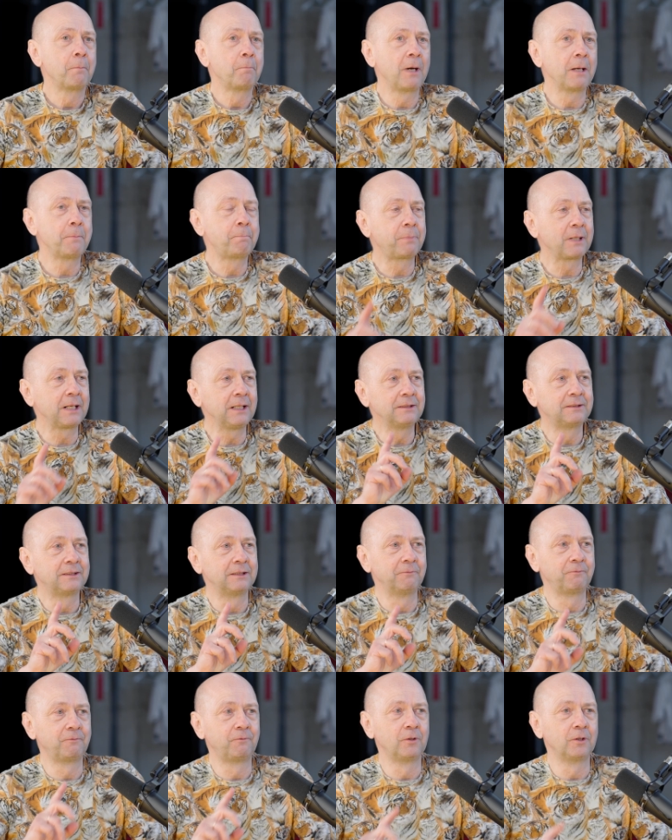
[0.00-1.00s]
my
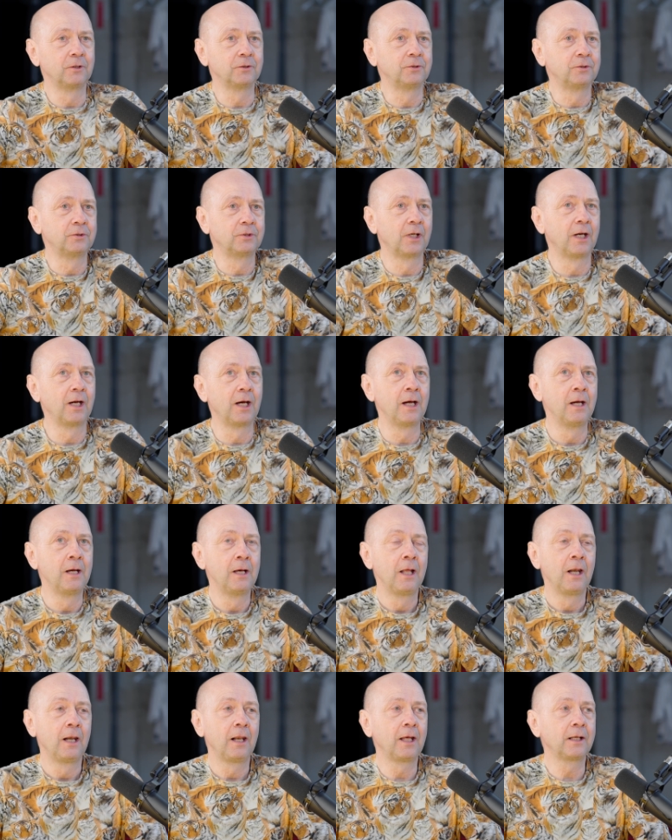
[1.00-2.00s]
principle was uh,
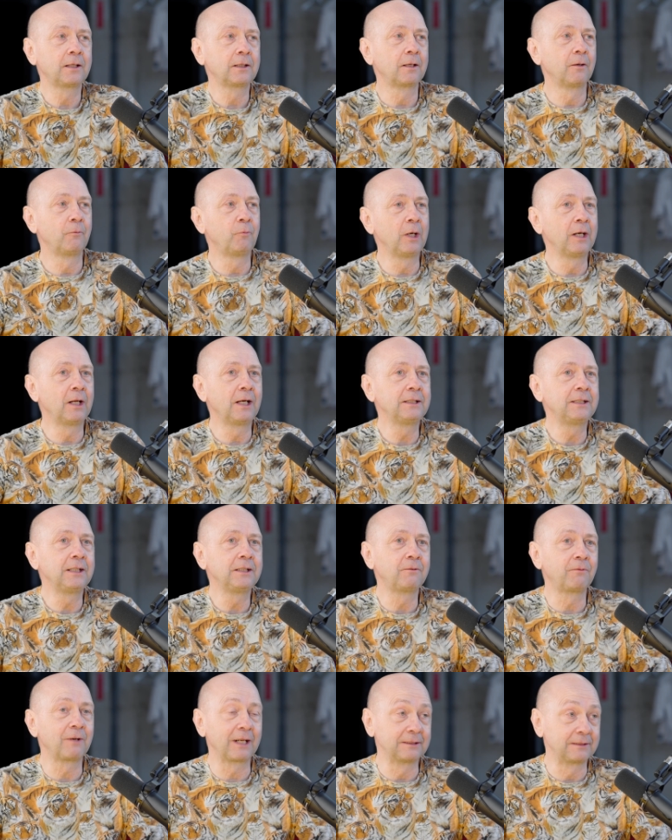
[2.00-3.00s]
like uh, when I
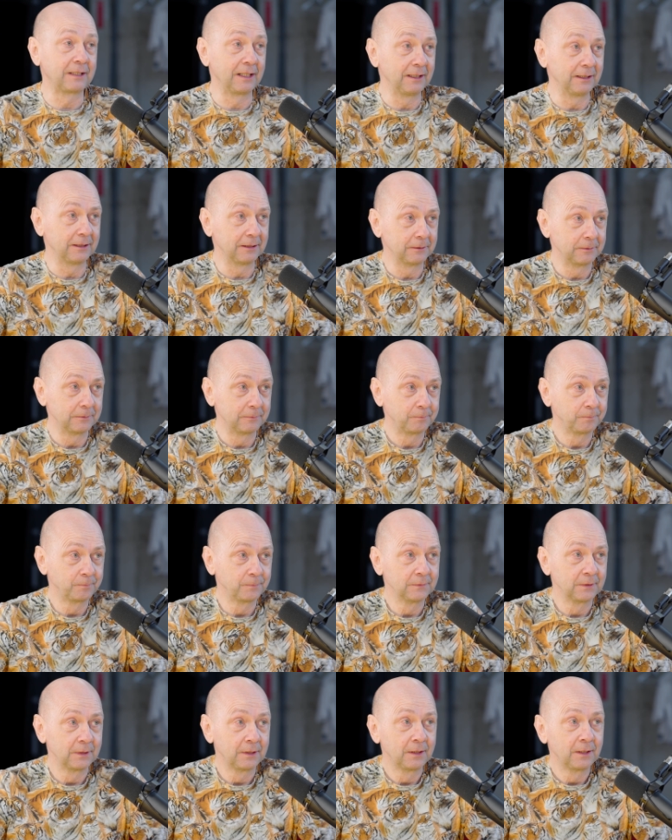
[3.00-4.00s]
did wrestling.
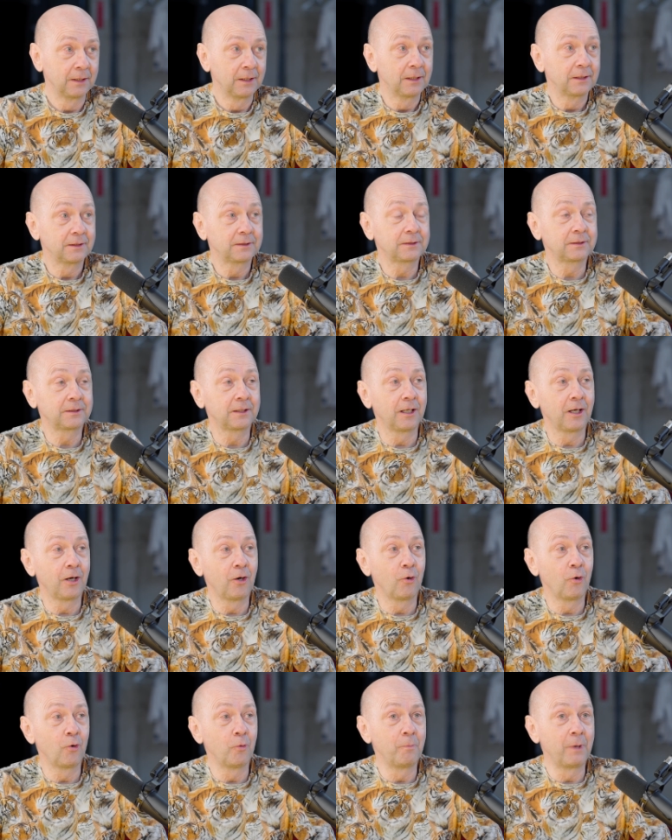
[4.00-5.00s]

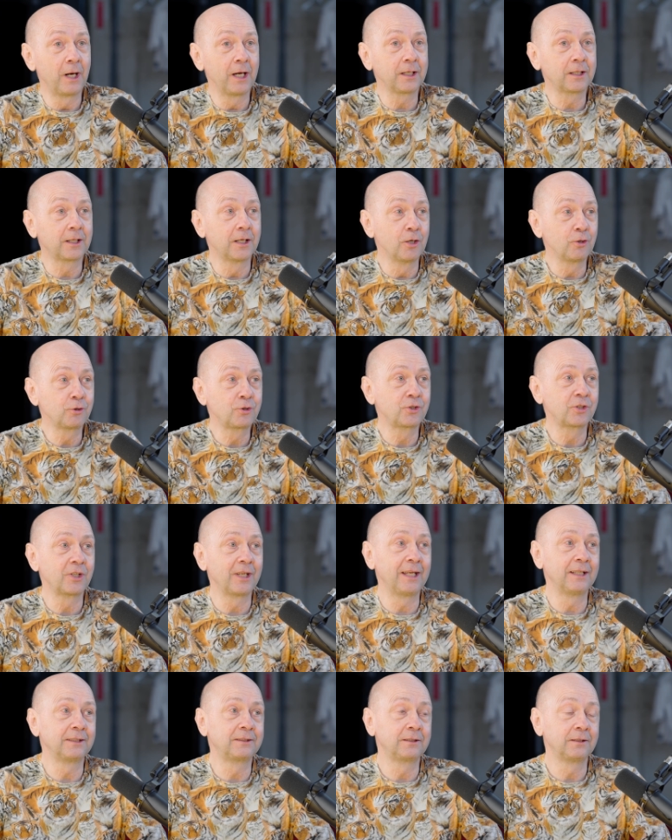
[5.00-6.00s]
So my coach
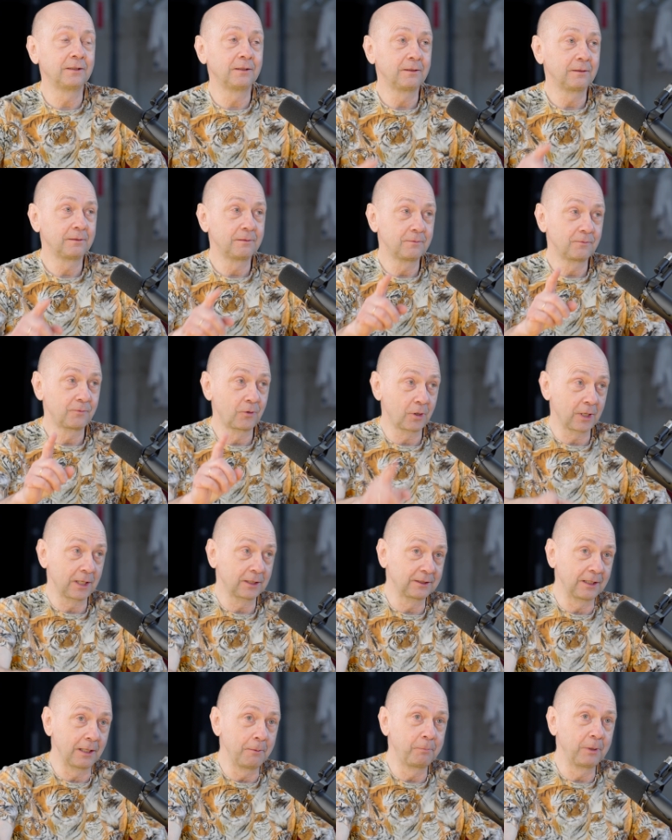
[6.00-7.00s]
said, for
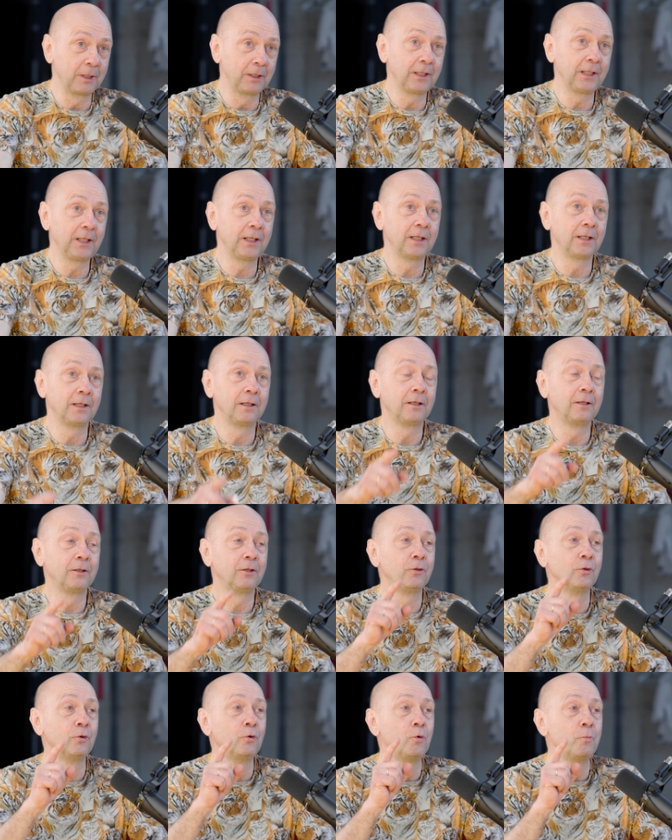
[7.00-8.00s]
example,
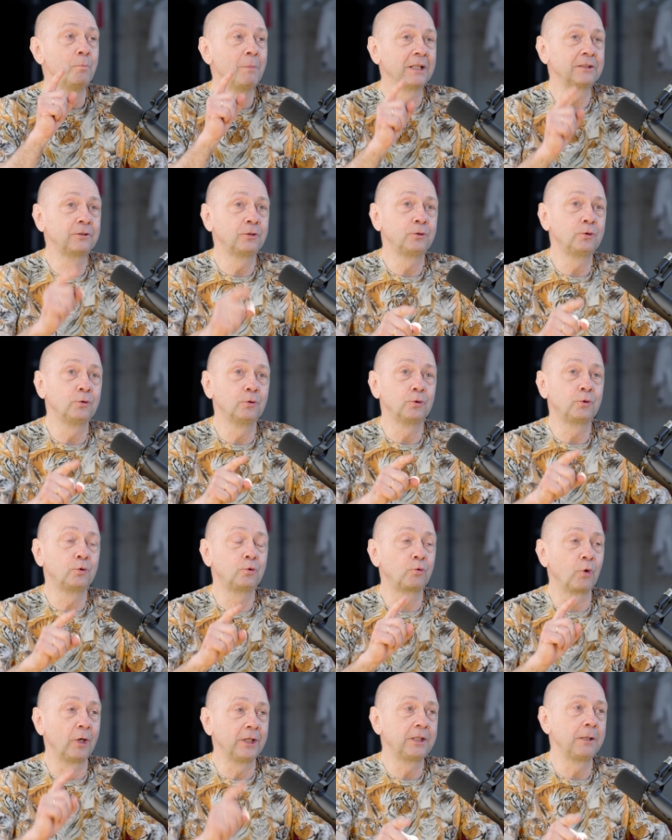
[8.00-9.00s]
you must do
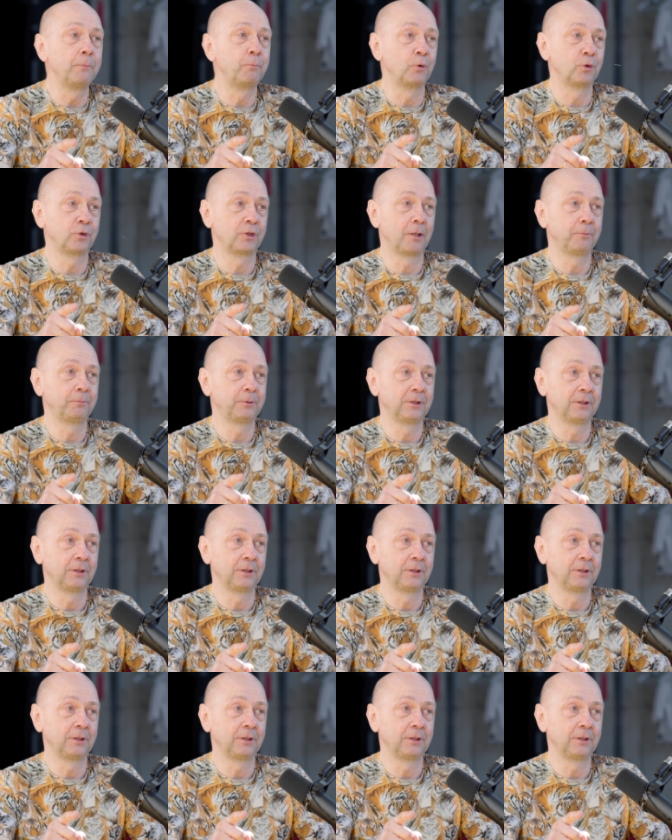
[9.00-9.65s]
20 push ups.